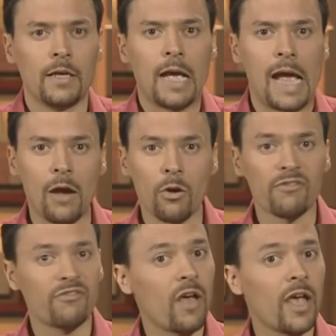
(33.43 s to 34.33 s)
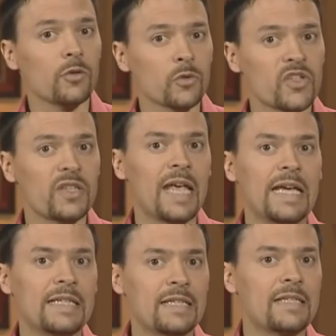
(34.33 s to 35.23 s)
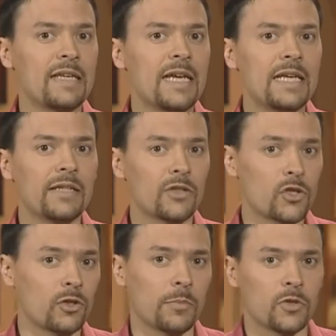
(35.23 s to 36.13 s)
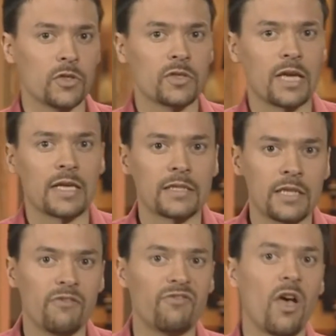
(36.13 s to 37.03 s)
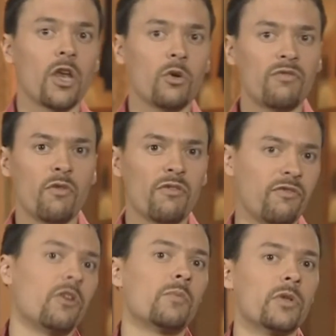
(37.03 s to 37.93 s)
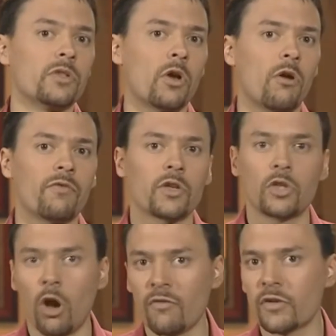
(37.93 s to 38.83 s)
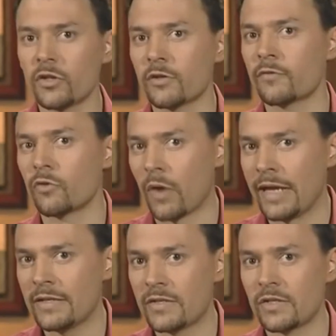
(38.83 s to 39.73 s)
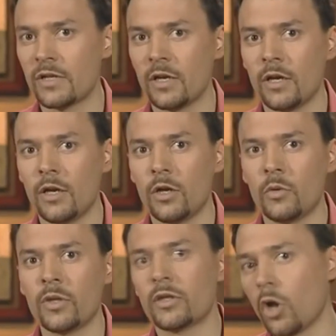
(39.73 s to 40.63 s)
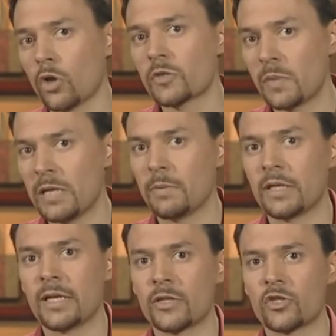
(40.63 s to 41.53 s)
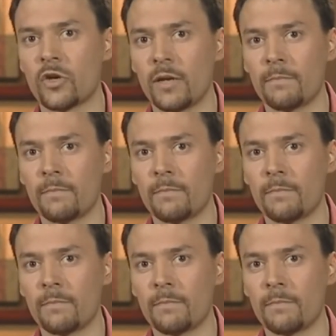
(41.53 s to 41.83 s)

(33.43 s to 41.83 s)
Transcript: Our final state is seen in the scriptures as the final fulfillment of the covenant of grace with God's people in history.